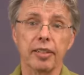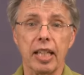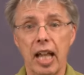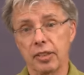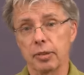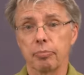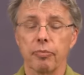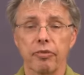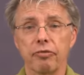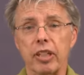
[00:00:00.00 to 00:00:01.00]
that's
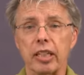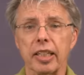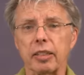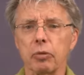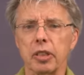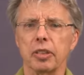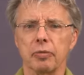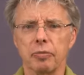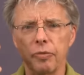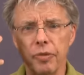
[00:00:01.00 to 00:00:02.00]
fiddling, where
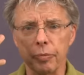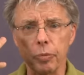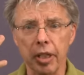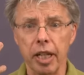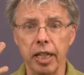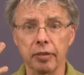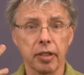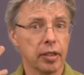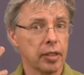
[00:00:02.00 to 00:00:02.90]
you're playing,